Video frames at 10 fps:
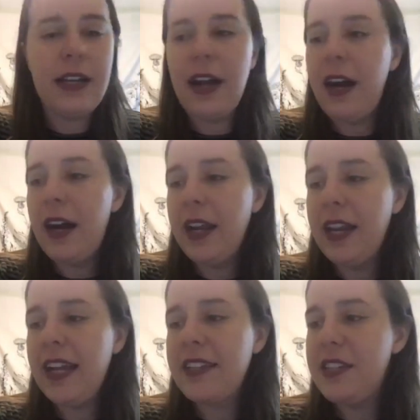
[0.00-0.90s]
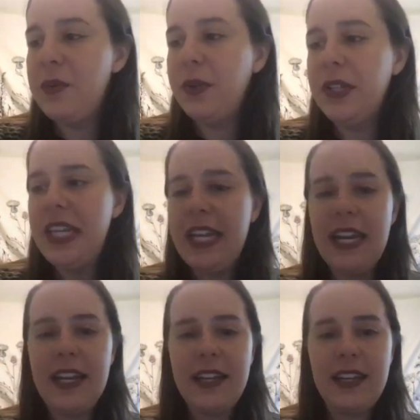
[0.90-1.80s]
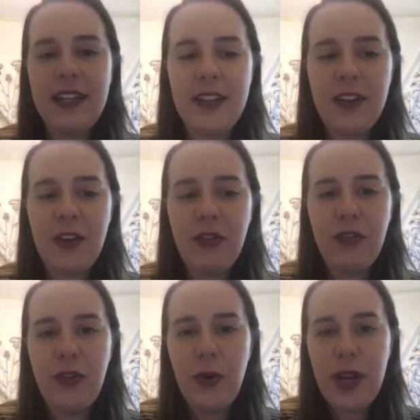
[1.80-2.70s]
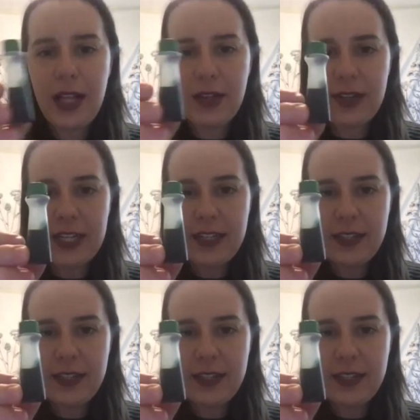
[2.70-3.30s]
Next, you will need food coloring.